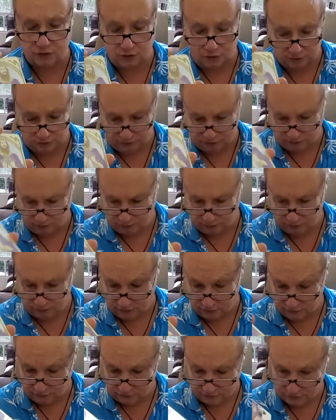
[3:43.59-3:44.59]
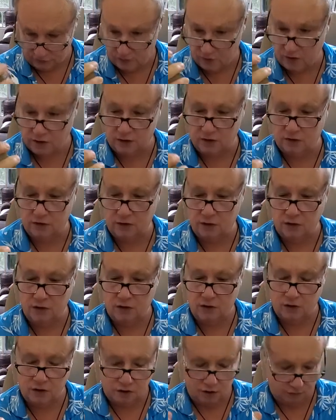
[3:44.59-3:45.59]
hardship, because this Knight
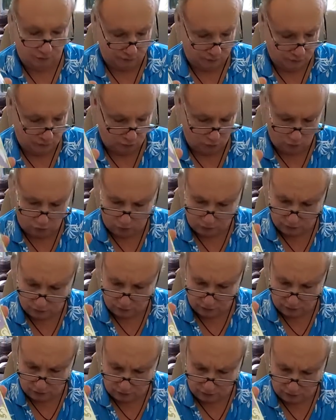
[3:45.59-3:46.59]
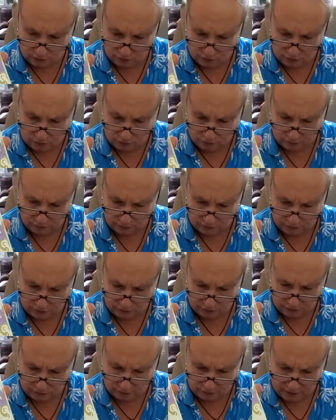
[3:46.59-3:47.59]
Uh, swords uh, carved a
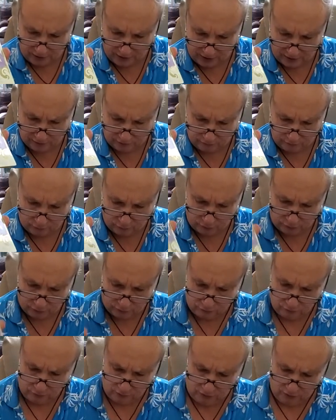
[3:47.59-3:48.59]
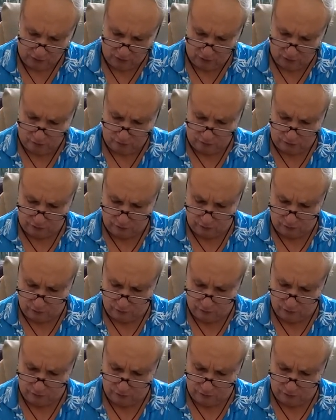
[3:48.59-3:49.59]
clear path for you. But you,
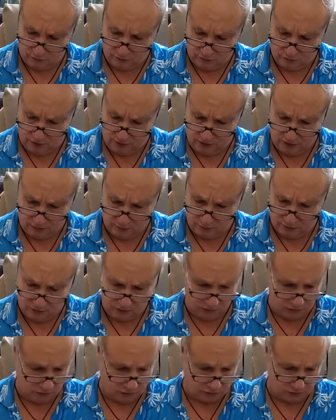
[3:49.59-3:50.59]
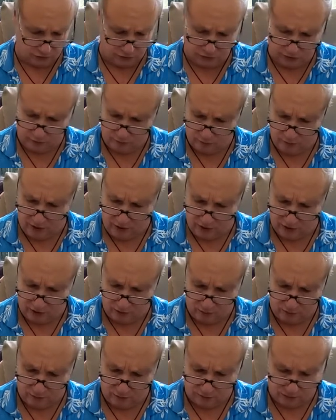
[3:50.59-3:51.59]
the Knight of Pentacles looking back, I
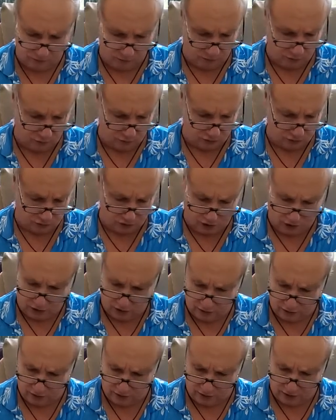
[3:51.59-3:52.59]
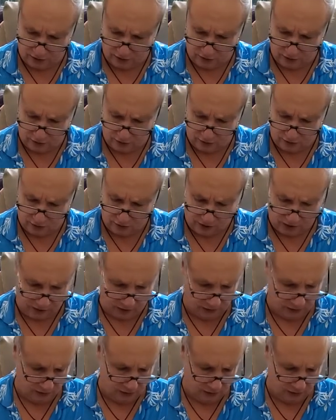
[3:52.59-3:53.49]
mean, it's the most solid knight in the deck.